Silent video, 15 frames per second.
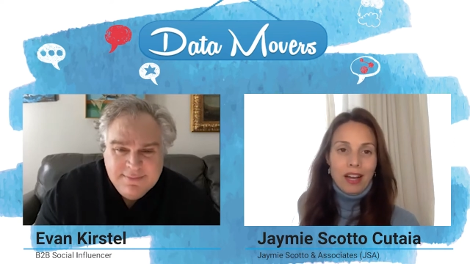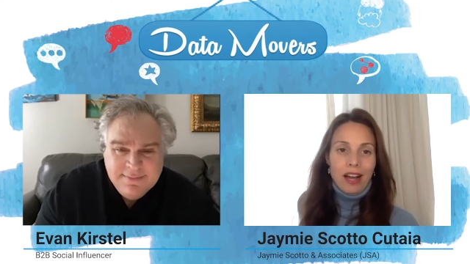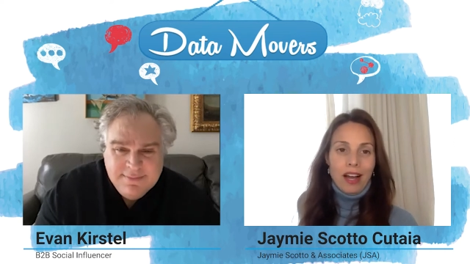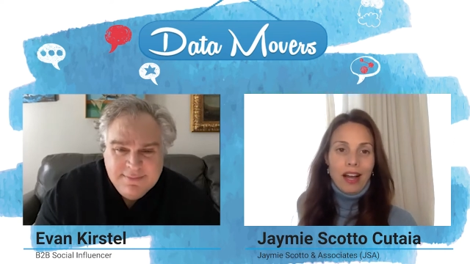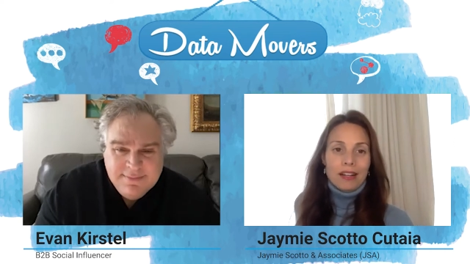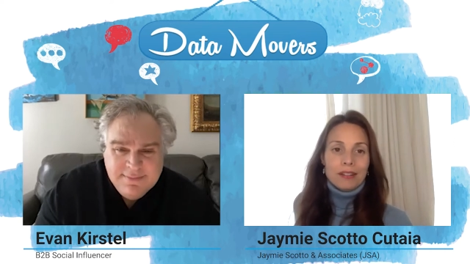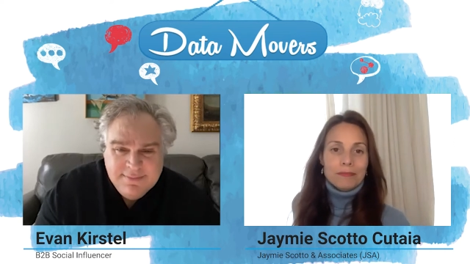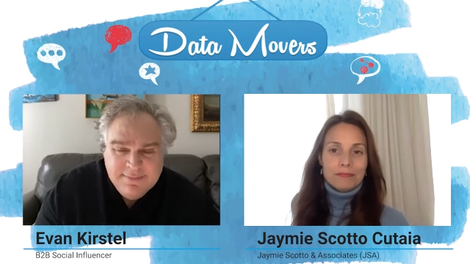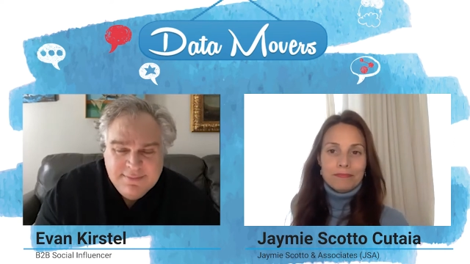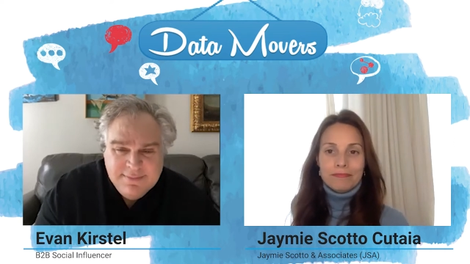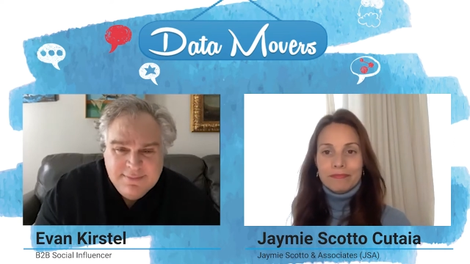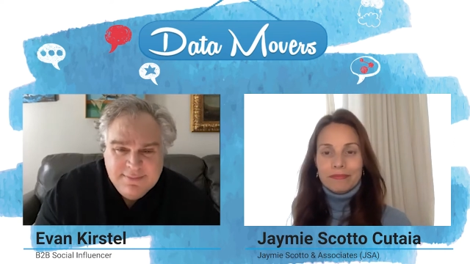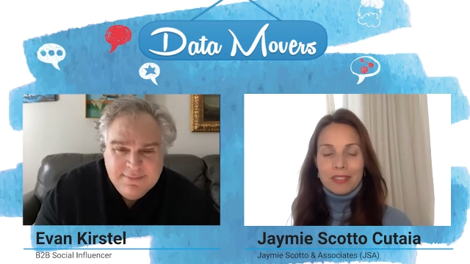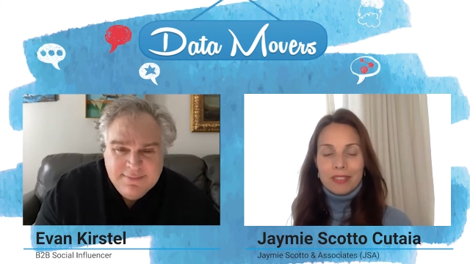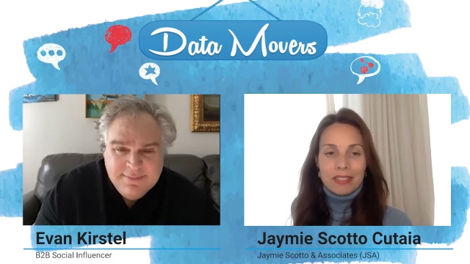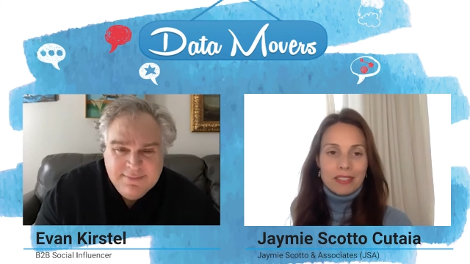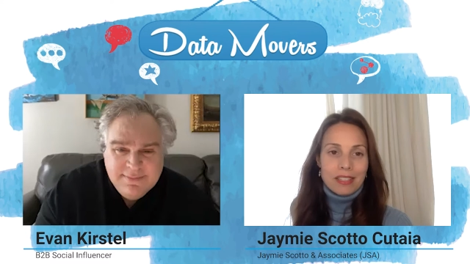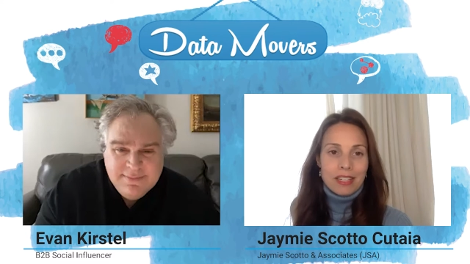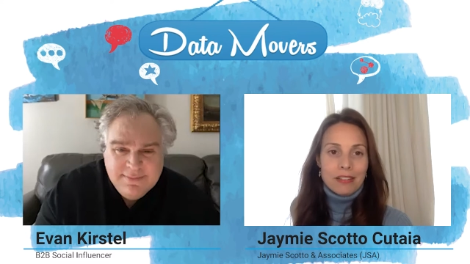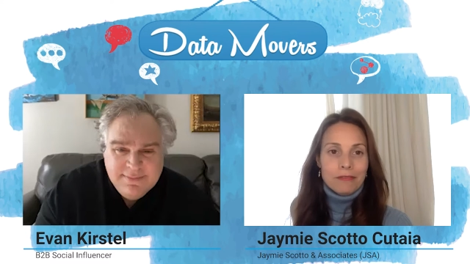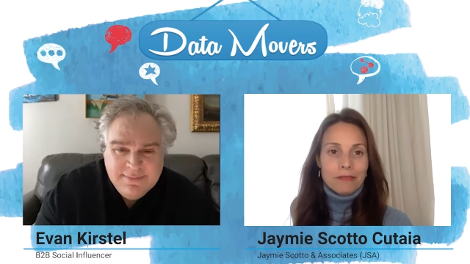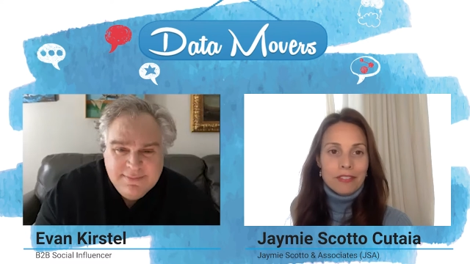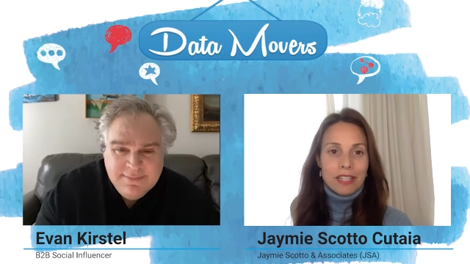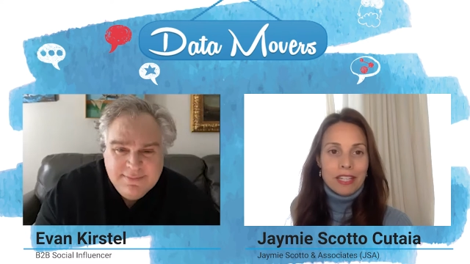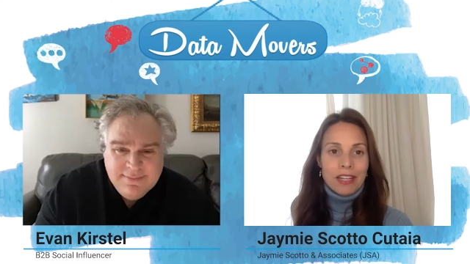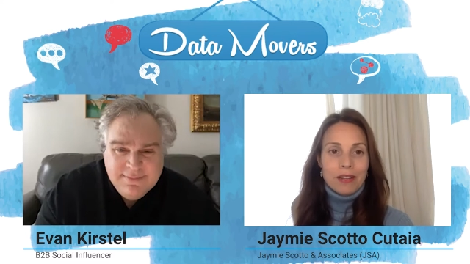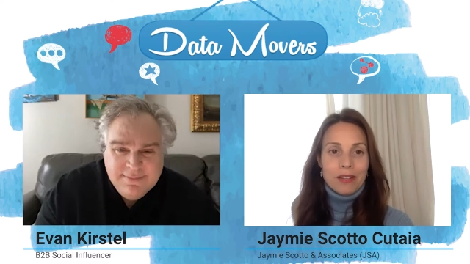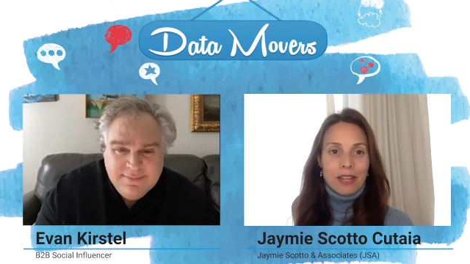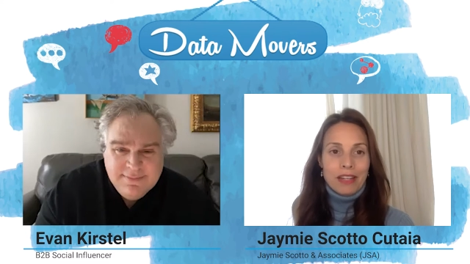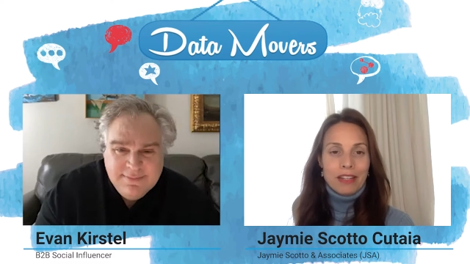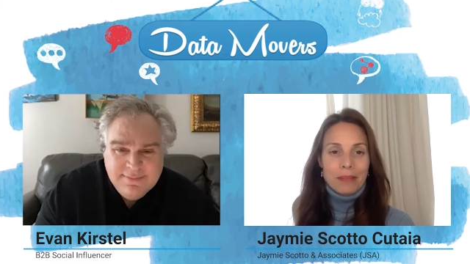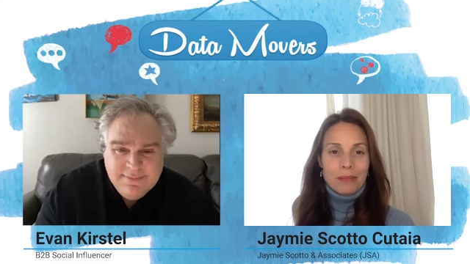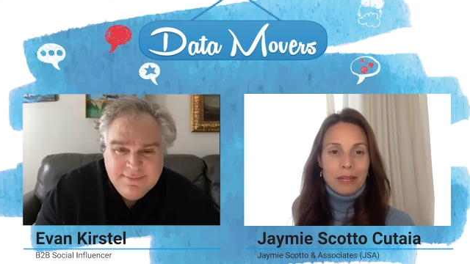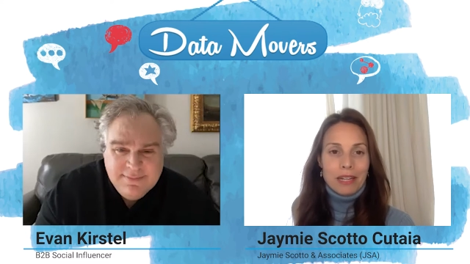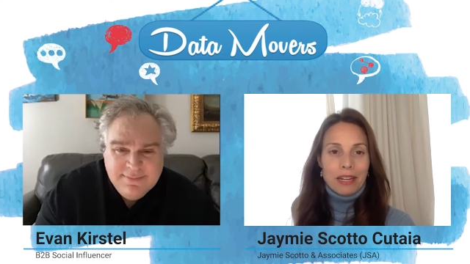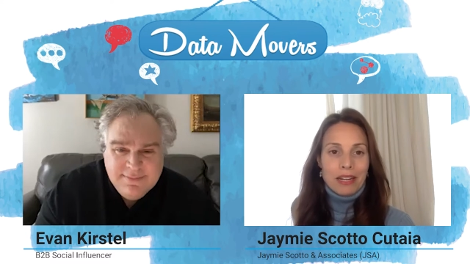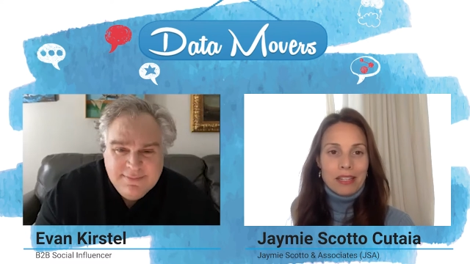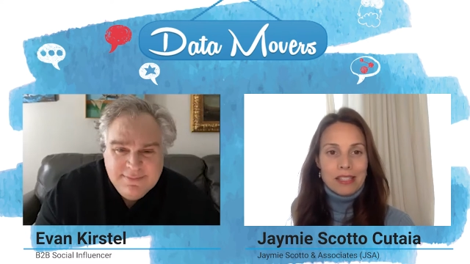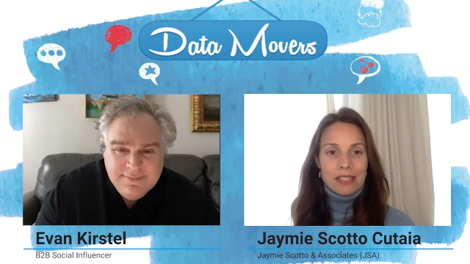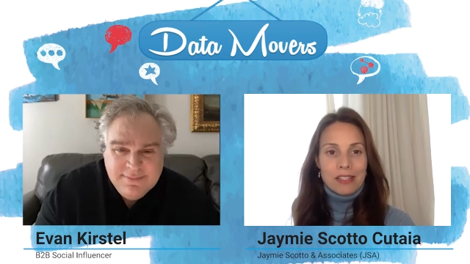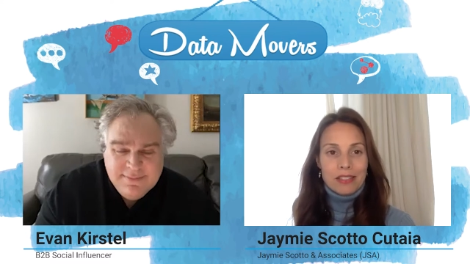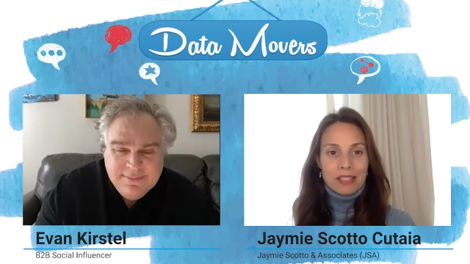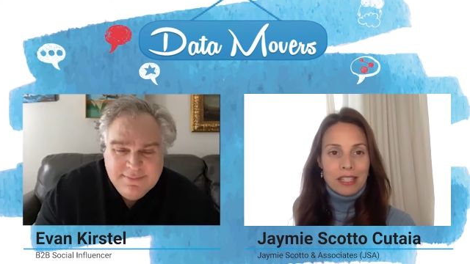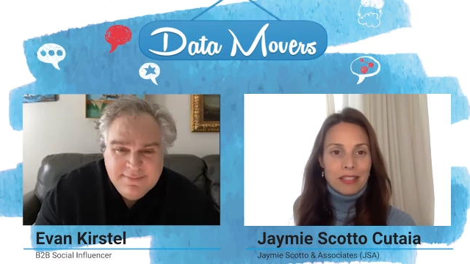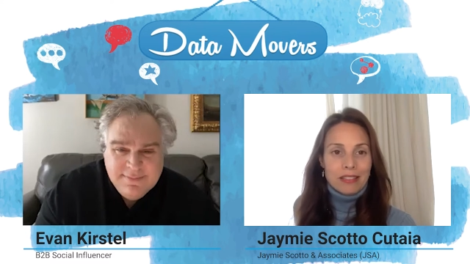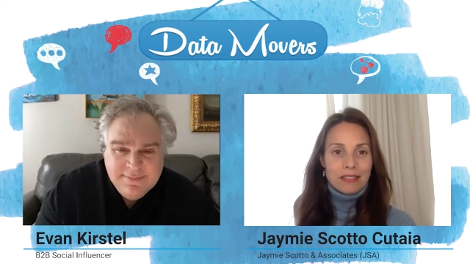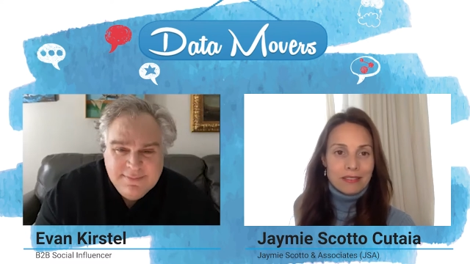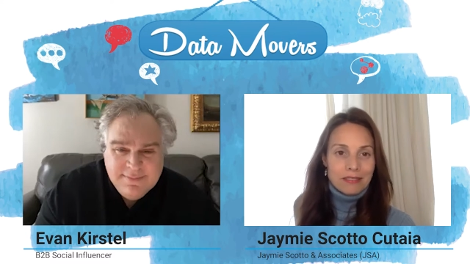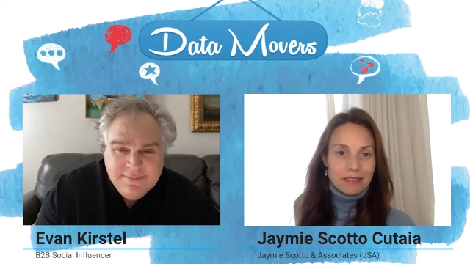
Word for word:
Speaker 1: um, you know video that you might not necessarily